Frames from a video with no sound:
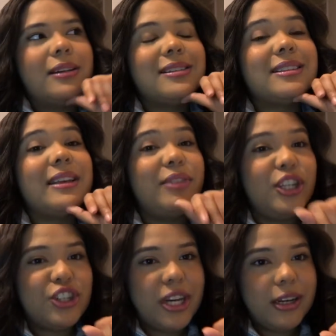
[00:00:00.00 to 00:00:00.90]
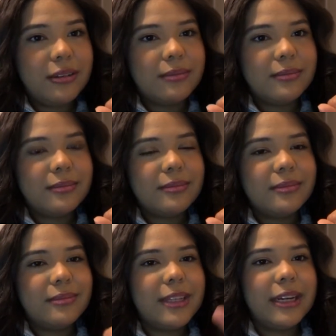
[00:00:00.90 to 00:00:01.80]
ceviche,
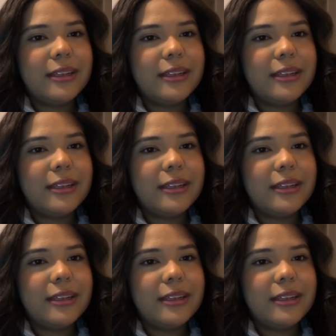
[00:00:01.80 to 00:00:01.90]
that